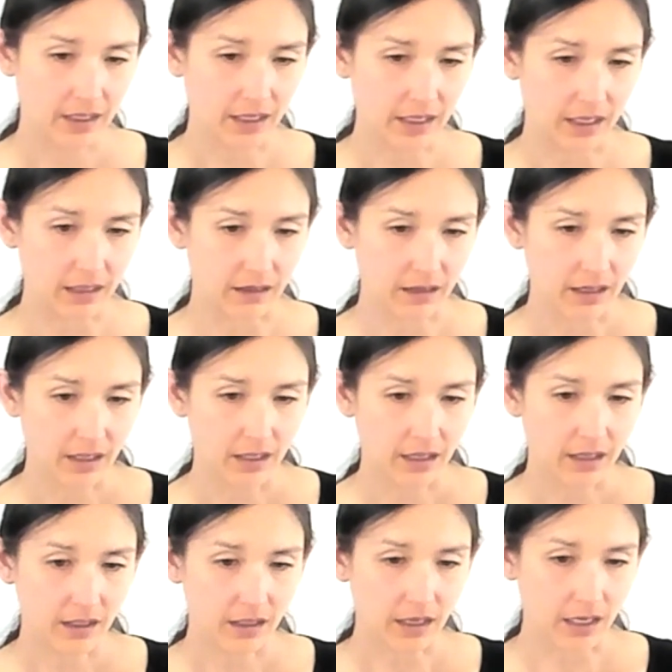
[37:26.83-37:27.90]
And
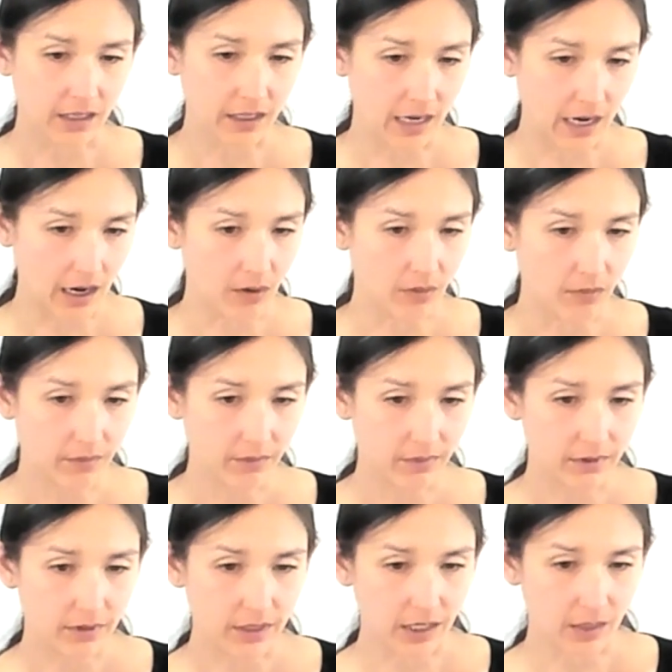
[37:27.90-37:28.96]
and now
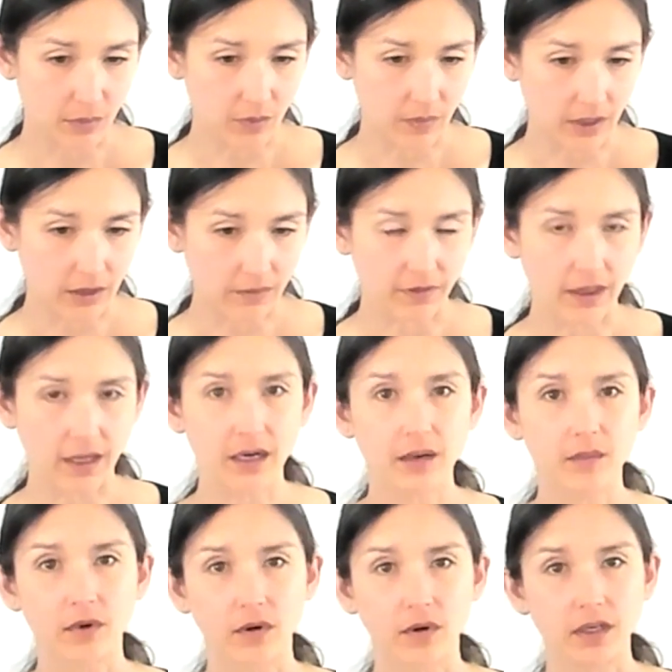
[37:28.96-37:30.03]
that I'm aware of that,
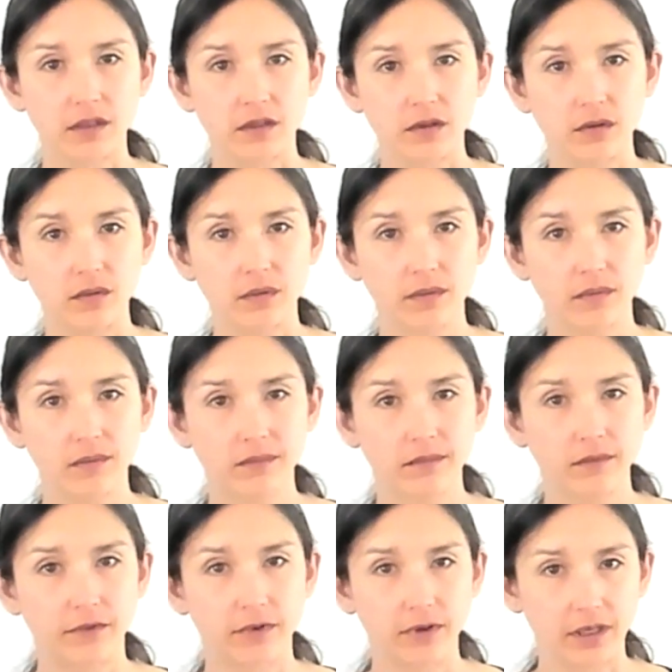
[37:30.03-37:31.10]
I'm going to
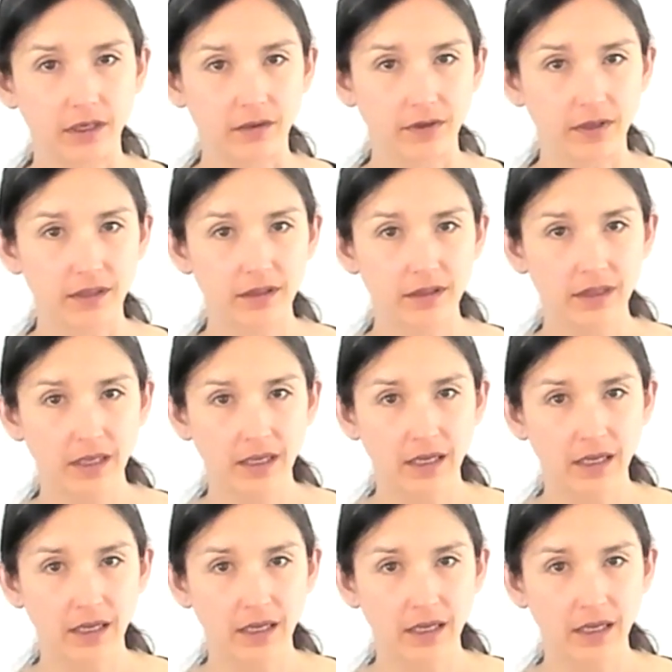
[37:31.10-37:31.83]
forgive it